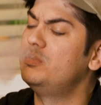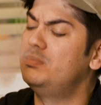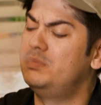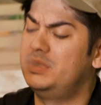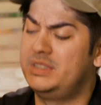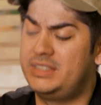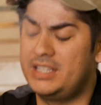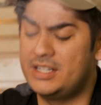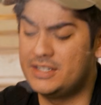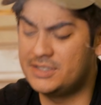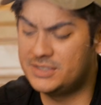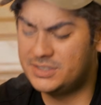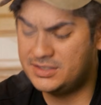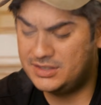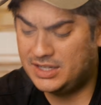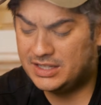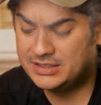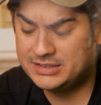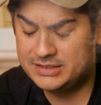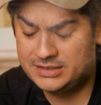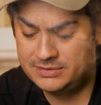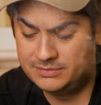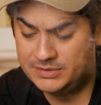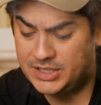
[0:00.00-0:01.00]
But there's
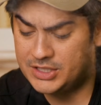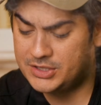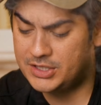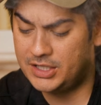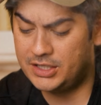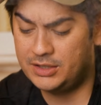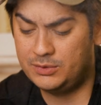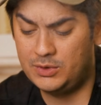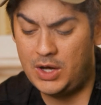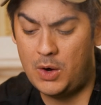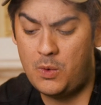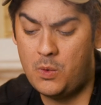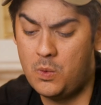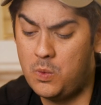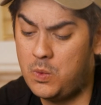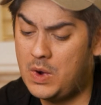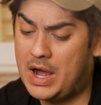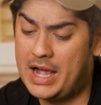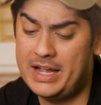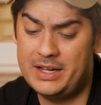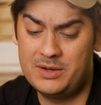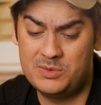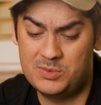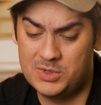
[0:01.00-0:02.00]
a
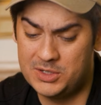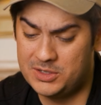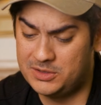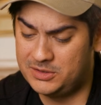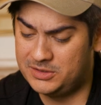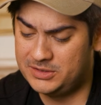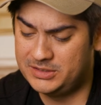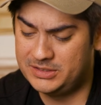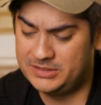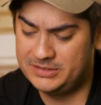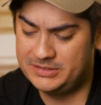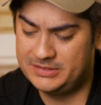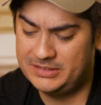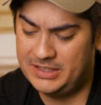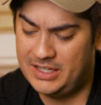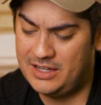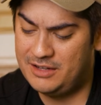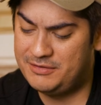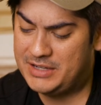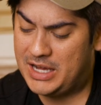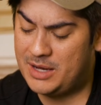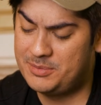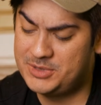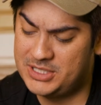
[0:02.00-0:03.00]
wide world
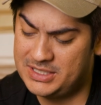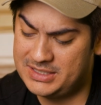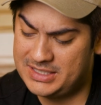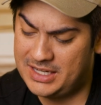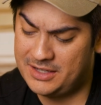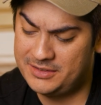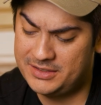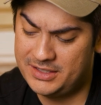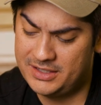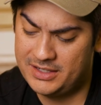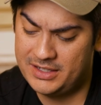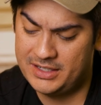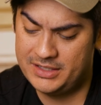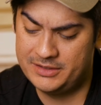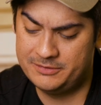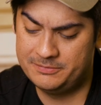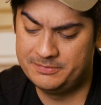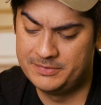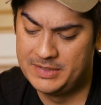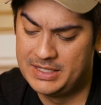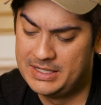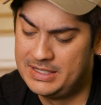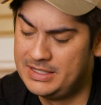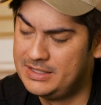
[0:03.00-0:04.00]
of options out there, and
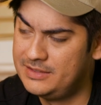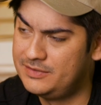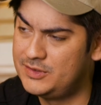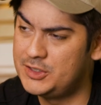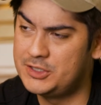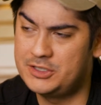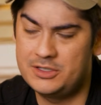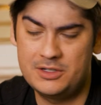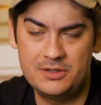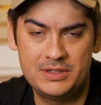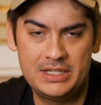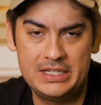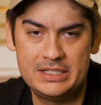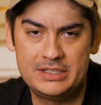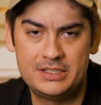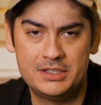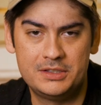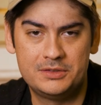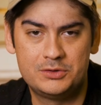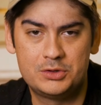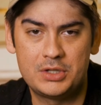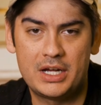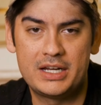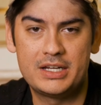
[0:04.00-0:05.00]
there's no need
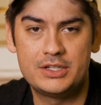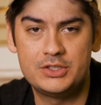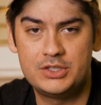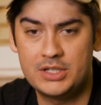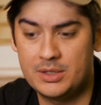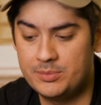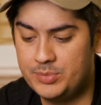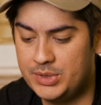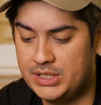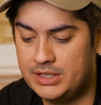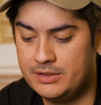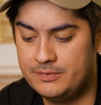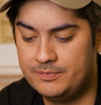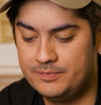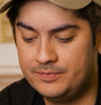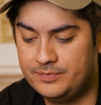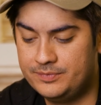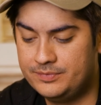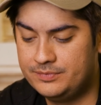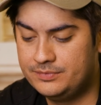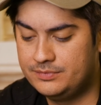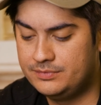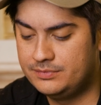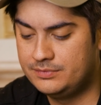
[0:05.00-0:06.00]
to try to jump in
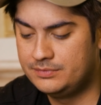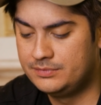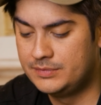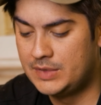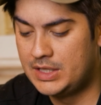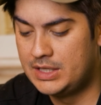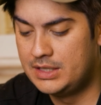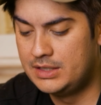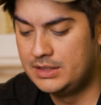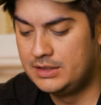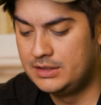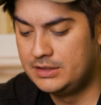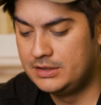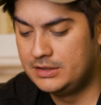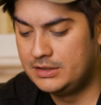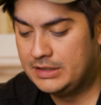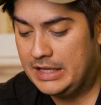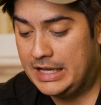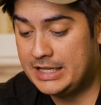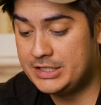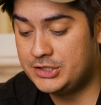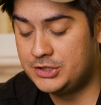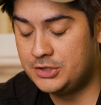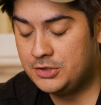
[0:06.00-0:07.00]

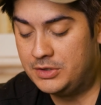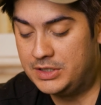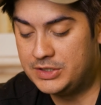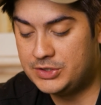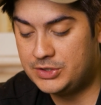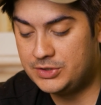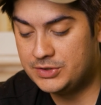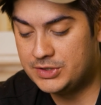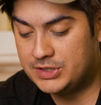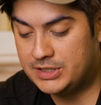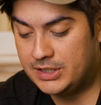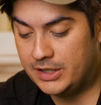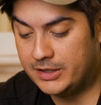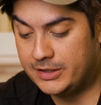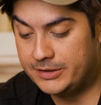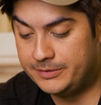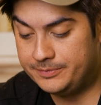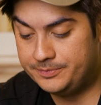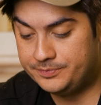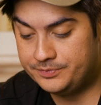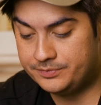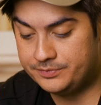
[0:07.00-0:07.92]
as soon as you start.